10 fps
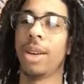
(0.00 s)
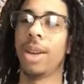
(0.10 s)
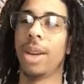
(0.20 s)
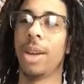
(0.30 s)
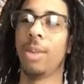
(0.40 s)

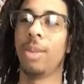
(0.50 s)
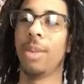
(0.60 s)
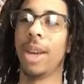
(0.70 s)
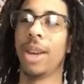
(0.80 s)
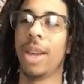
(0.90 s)

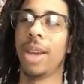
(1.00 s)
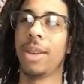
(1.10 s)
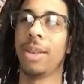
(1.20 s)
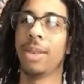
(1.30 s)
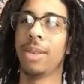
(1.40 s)
and like
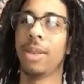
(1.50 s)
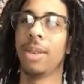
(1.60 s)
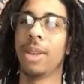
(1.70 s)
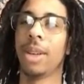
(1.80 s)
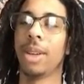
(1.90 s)

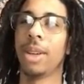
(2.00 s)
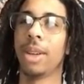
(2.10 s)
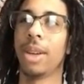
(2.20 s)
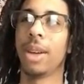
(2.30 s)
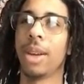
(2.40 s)

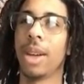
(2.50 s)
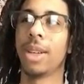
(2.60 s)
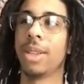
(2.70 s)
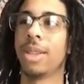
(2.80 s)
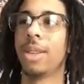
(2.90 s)

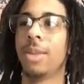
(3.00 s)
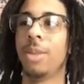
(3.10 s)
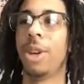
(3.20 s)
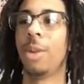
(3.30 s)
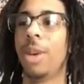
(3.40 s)
because
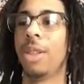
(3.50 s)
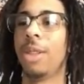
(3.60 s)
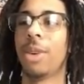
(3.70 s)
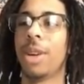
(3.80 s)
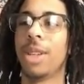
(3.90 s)
being at the
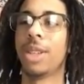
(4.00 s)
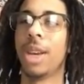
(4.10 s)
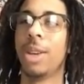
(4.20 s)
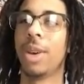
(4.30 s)
front of the stand,